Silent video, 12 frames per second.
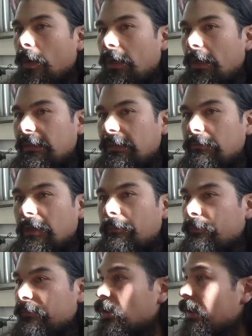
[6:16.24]
or
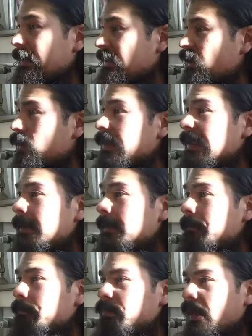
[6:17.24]
during a
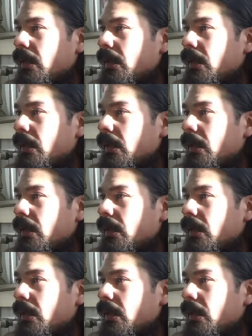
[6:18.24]
dream,